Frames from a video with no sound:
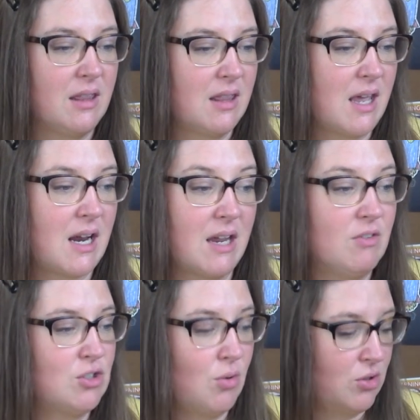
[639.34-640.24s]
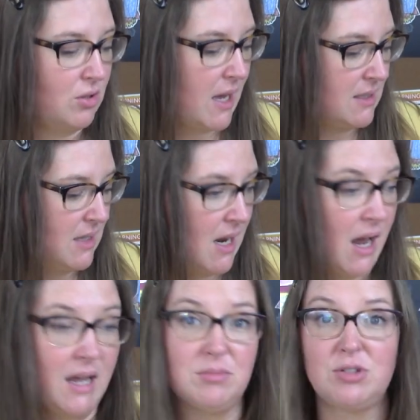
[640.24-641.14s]
And I even told her last night,
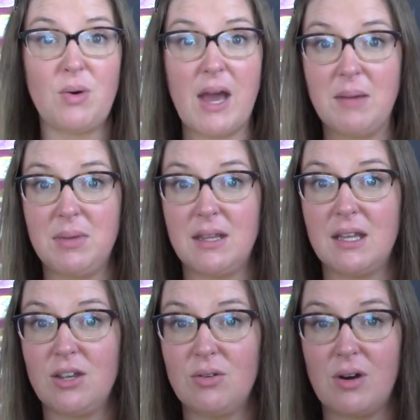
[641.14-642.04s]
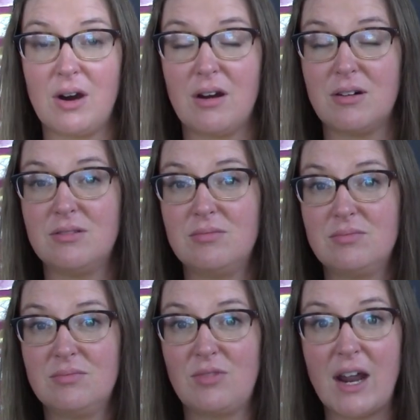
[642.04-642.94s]
I am so happy that you are
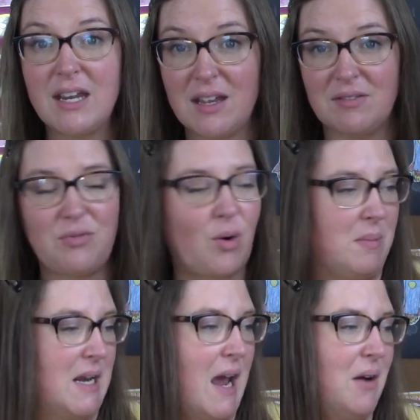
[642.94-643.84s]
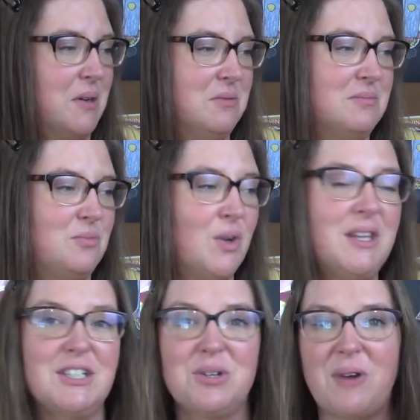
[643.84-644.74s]
writing for me now and
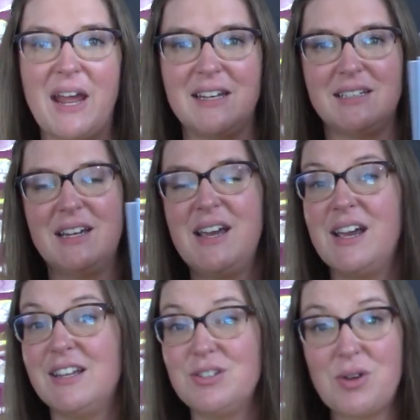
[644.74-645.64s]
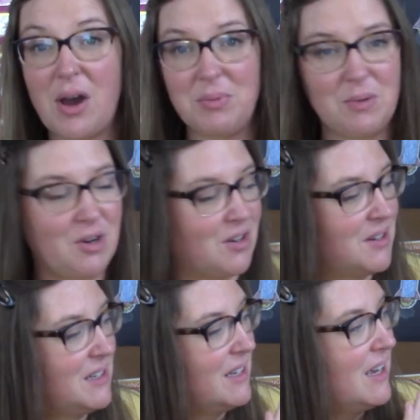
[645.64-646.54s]
willing to write and do copy work.
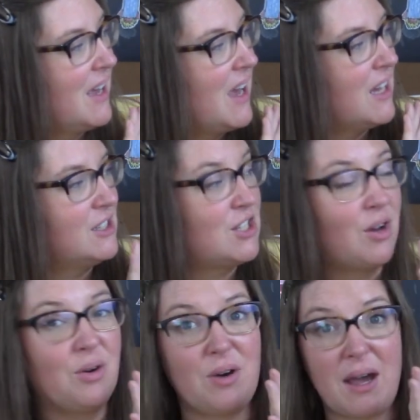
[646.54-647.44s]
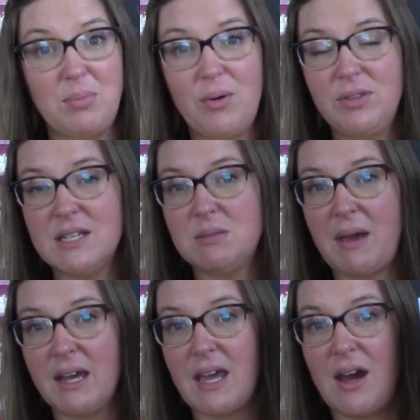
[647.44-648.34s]
And so I pulled this
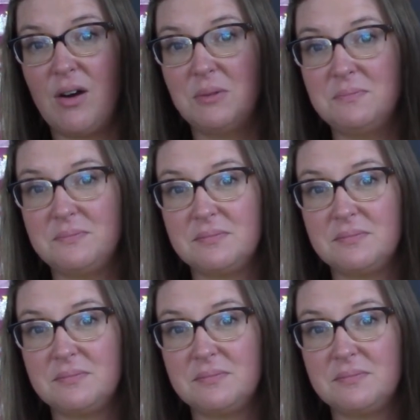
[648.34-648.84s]
back out